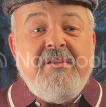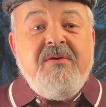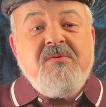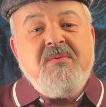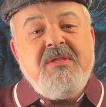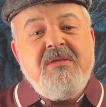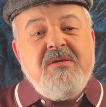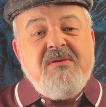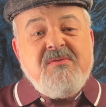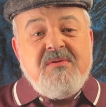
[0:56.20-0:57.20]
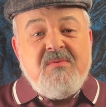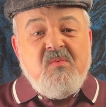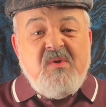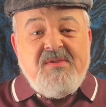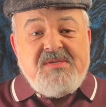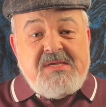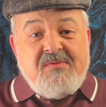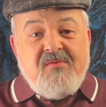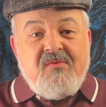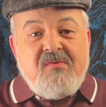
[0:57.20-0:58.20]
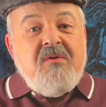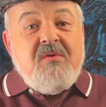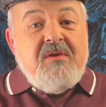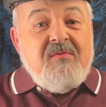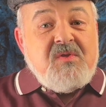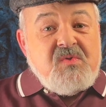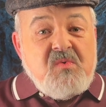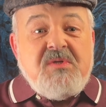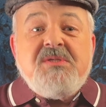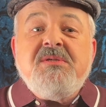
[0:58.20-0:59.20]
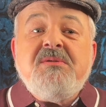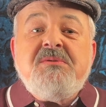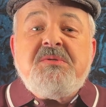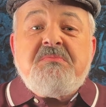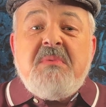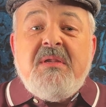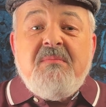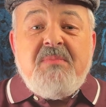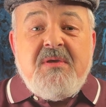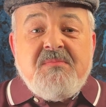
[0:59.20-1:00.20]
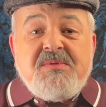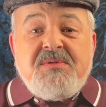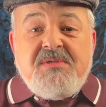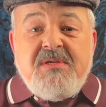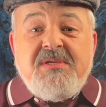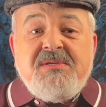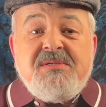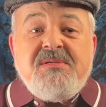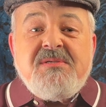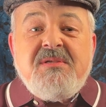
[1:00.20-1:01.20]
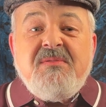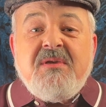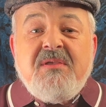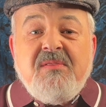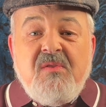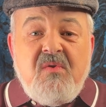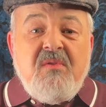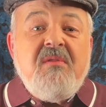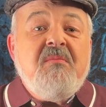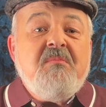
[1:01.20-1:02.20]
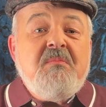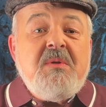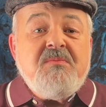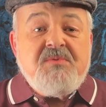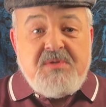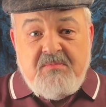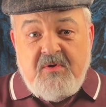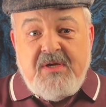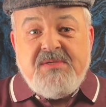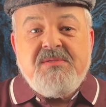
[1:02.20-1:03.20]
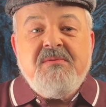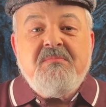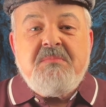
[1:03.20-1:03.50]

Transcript: here's what it does in one sentence. You give it sources, and it becomes a study assistant that can learn them, summarize them,